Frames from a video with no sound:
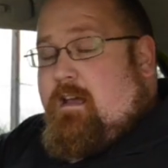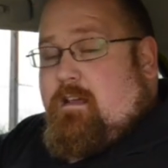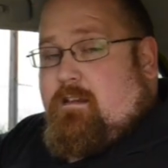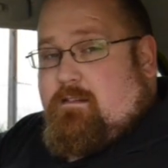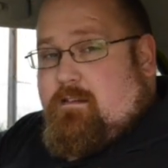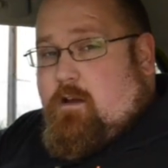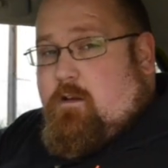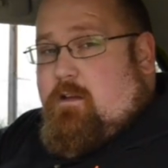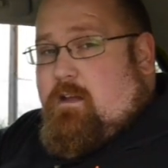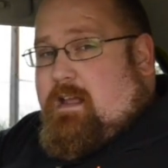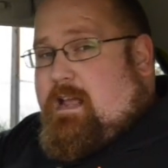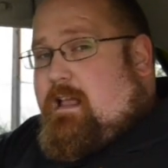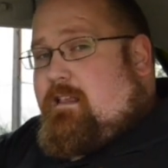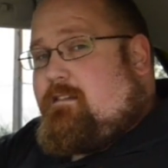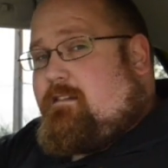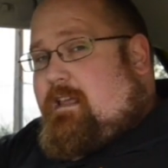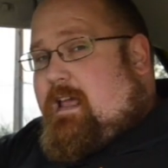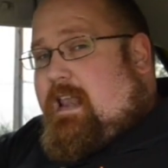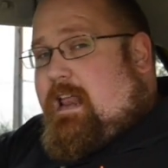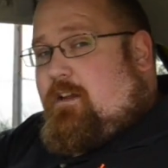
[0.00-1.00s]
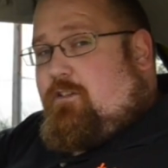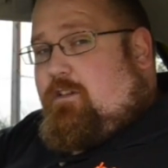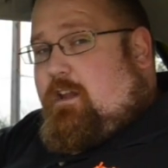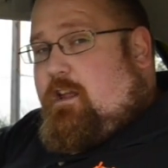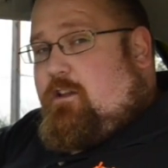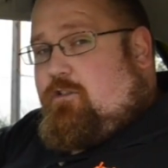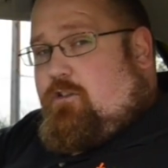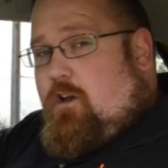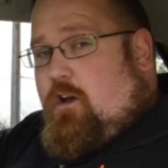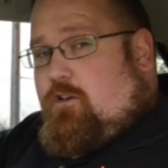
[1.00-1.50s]
so your kids can
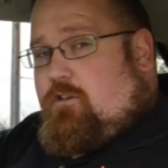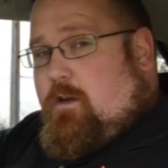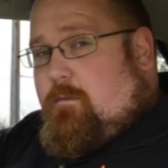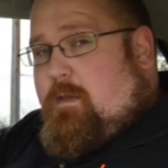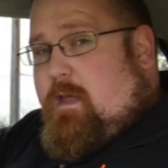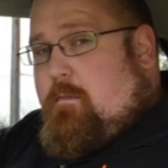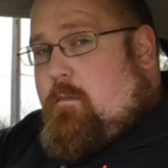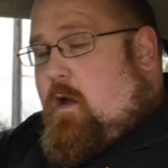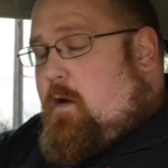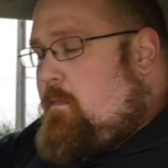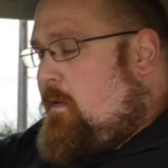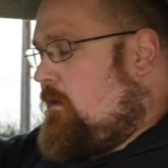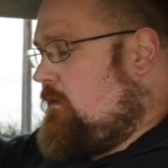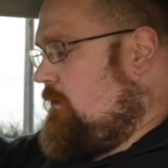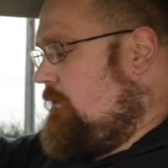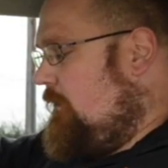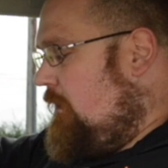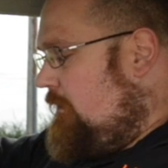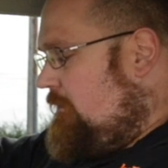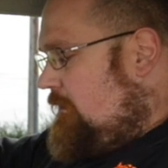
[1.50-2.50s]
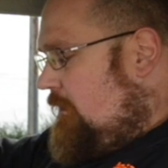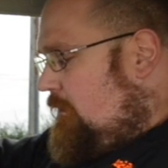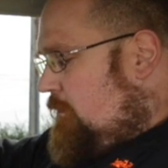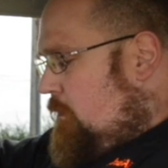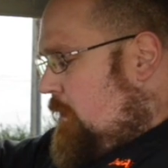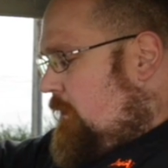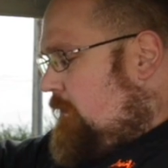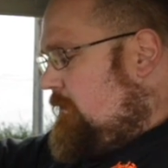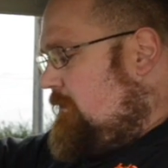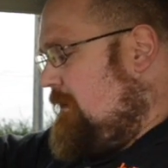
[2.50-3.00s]
actually charge up their mobile
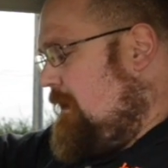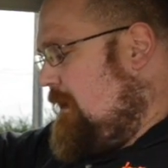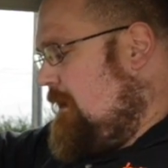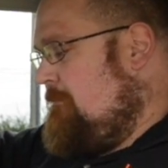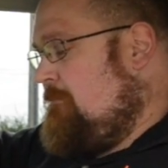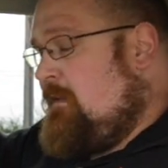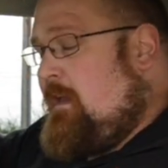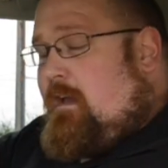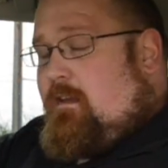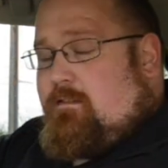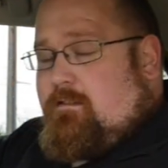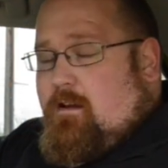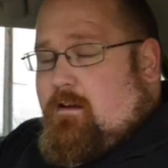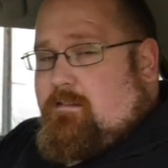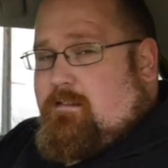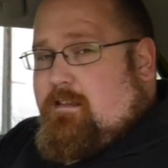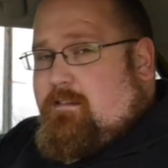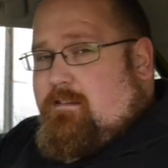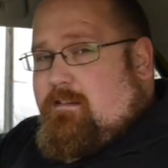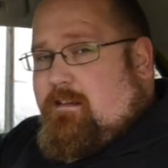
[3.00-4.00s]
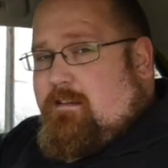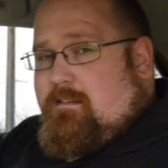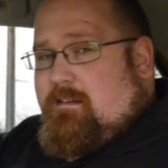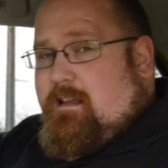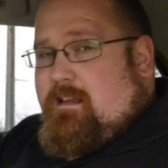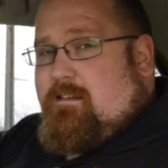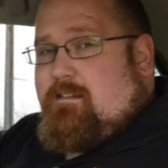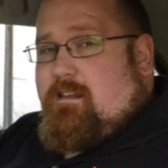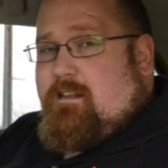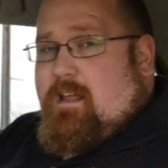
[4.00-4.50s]
devices whilst they're tucked into the
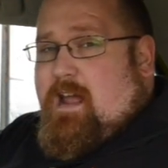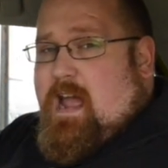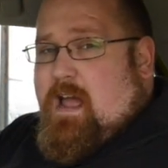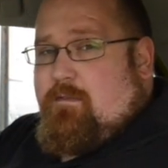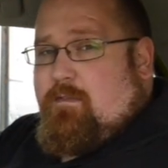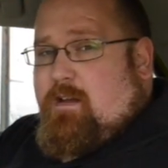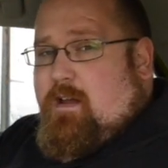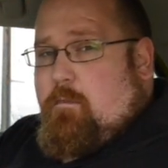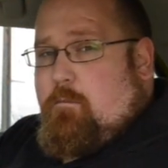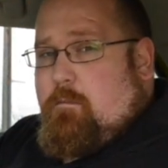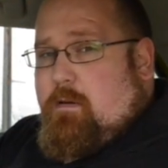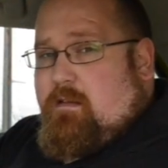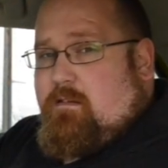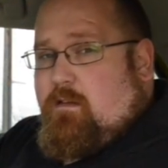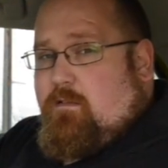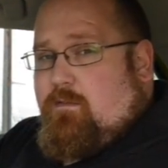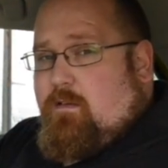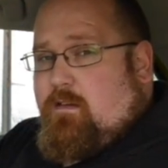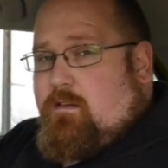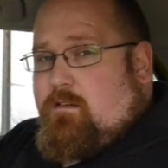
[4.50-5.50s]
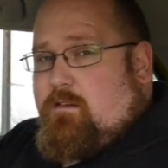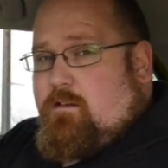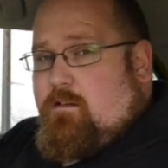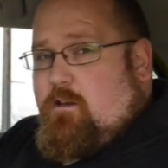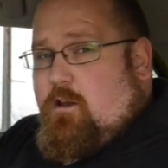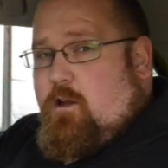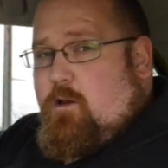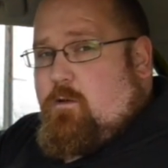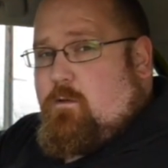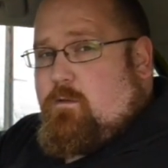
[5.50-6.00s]
seats and they're having a bit of a
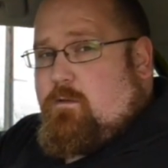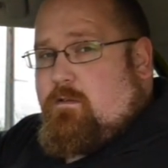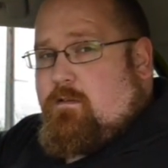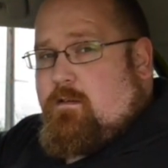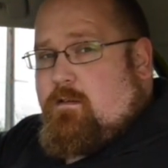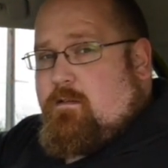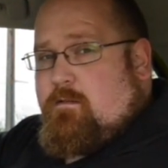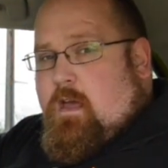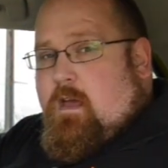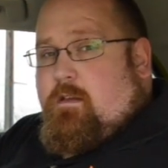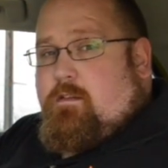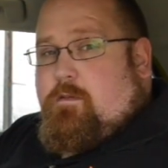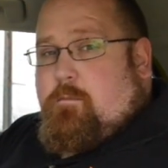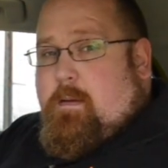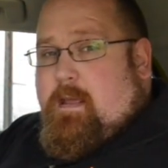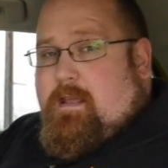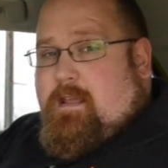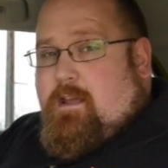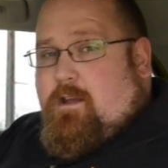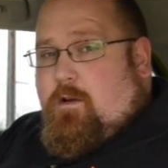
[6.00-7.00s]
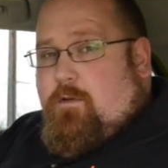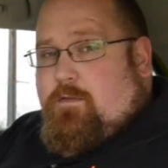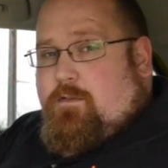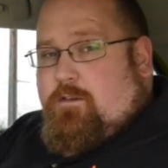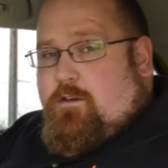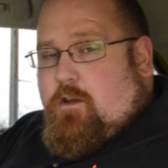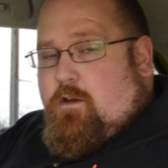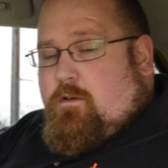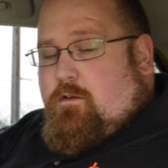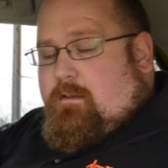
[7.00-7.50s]
snooze. Speaking of
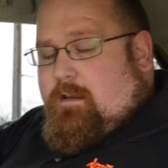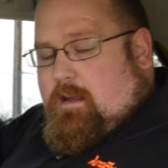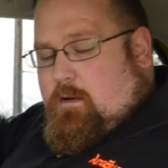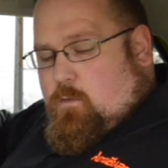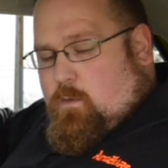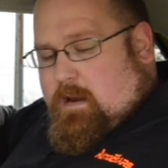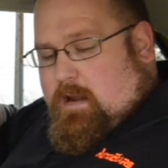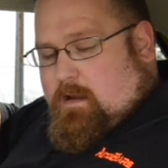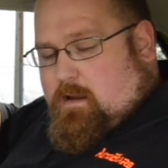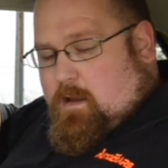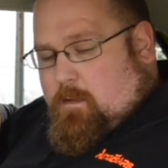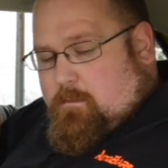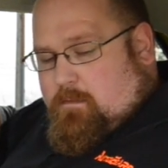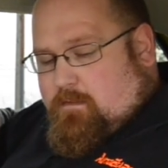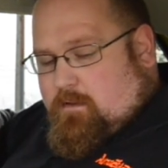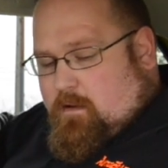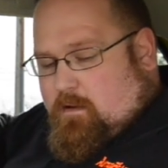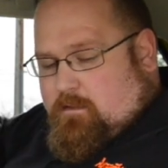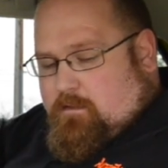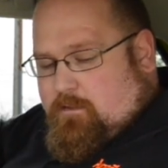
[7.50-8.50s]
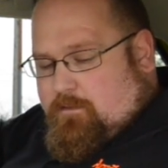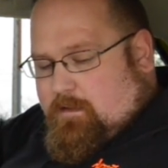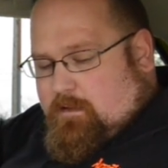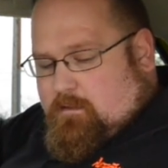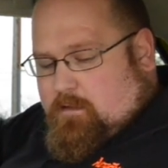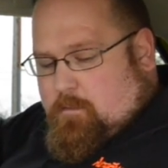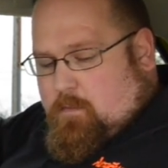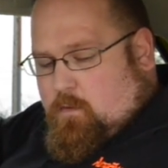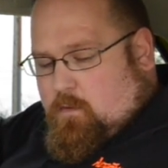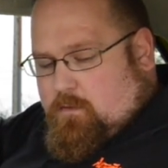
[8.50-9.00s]
snoozing, when it comes to
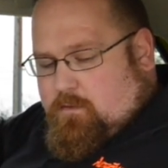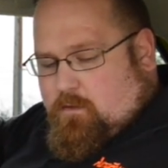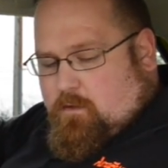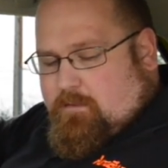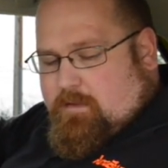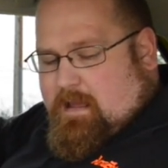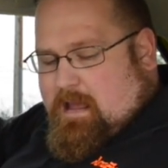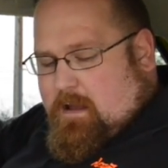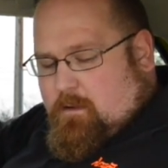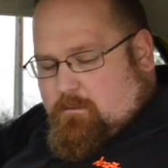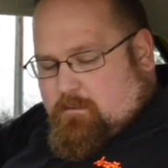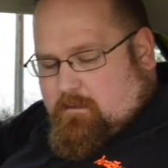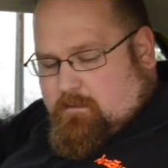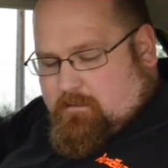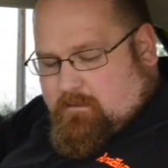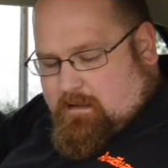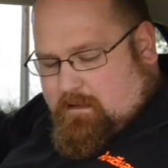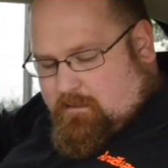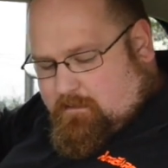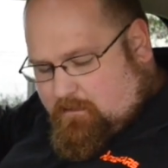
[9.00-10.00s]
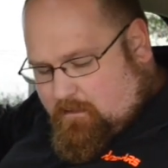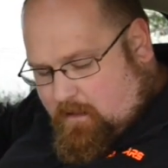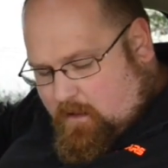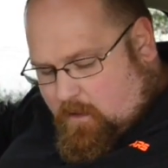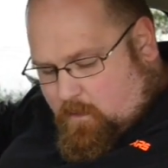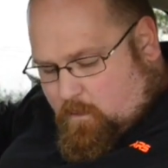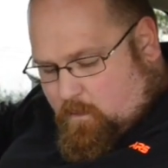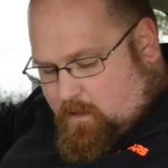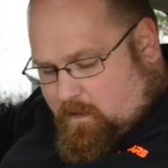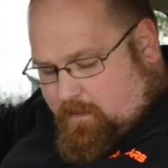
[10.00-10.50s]
ISOFIX supports on the outer seats,
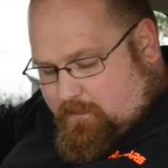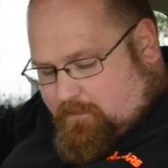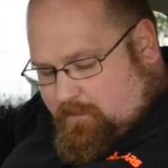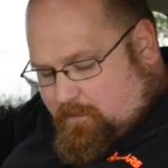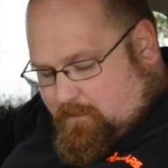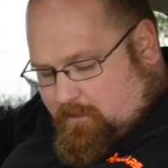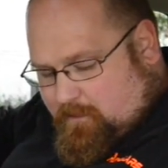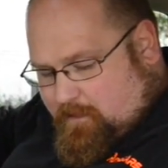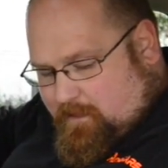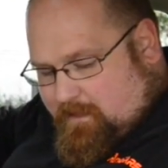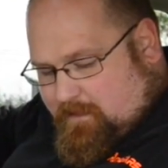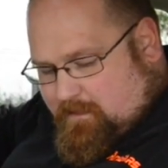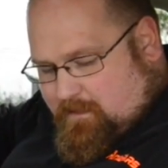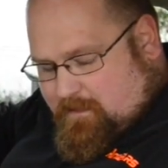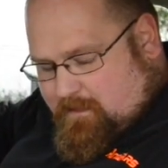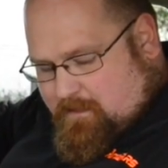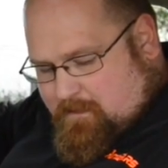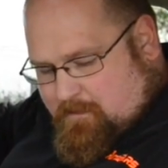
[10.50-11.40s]
what I do like,